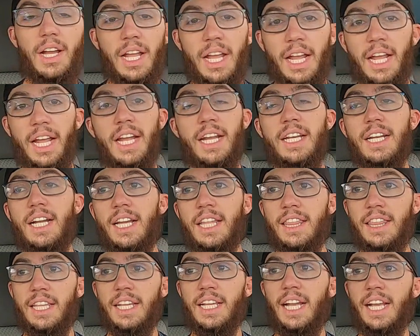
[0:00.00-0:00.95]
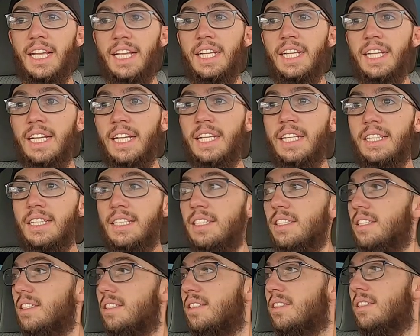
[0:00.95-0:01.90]
And I think I can
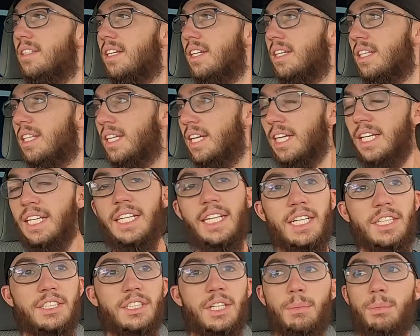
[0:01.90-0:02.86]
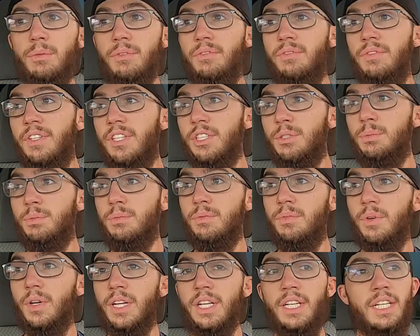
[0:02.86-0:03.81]
catch a couple fish
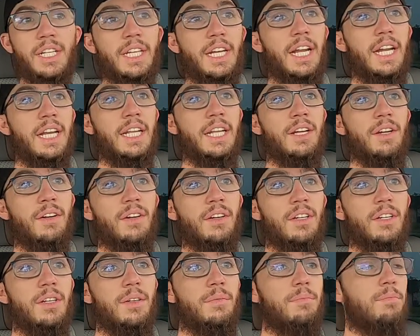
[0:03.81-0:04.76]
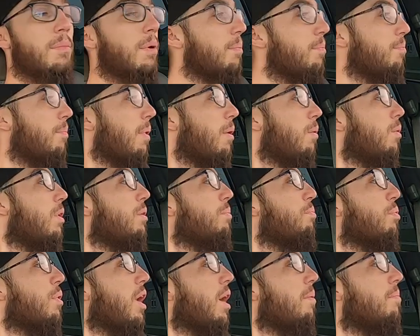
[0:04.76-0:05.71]
before I can get out of here. My
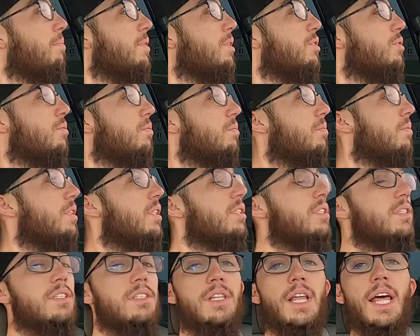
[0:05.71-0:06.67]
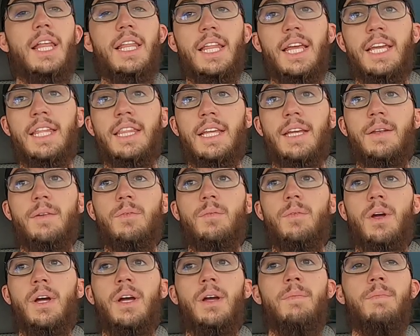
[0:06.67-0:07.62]
one problem is this is that lake that
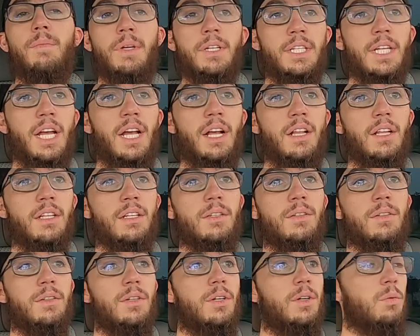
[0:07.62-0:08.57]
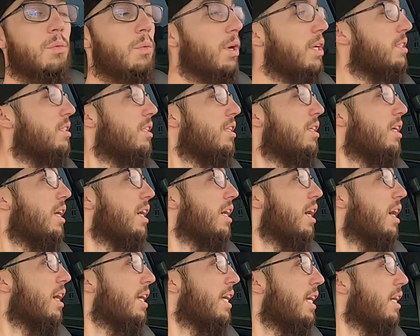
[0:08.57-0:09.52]
Adele and Weston and I
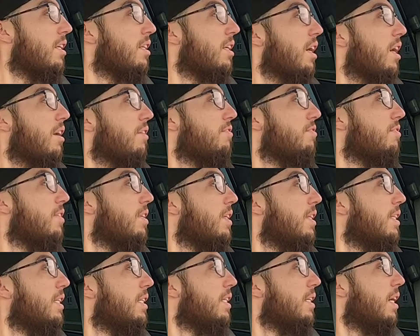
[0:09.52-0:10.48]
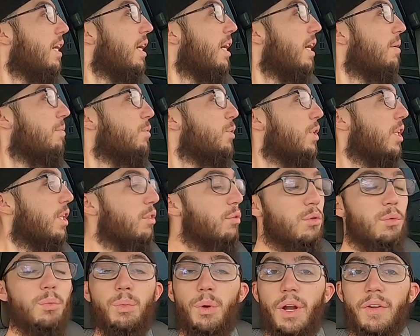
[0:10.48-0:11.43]
got kicked off. So they
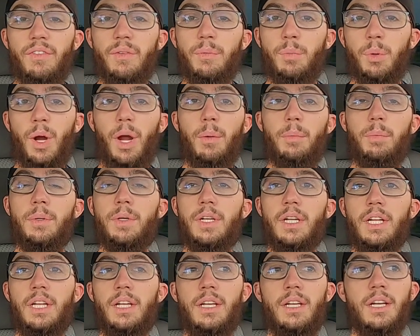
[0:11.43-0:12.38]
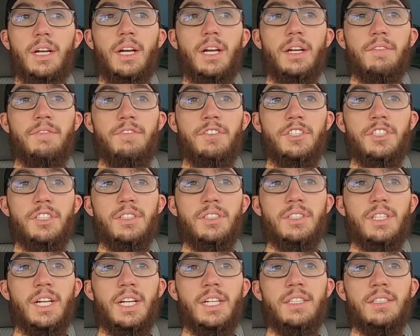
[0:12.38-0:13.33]
threw private property fishing
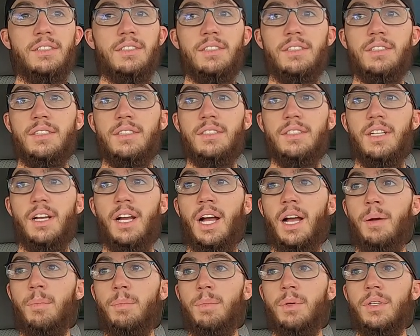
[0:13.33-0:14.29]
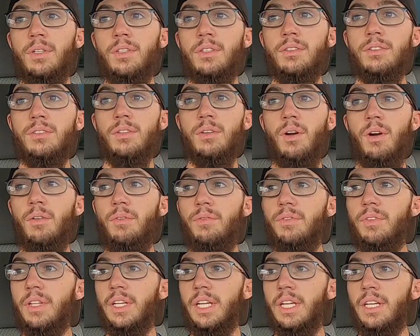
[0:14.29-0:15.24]
signs up. So
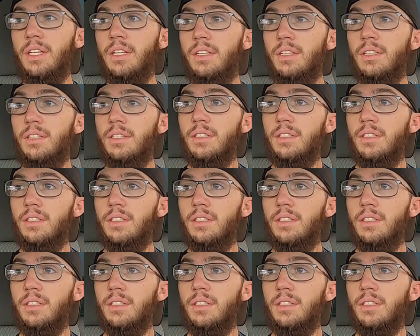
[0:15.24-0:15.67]
hopefully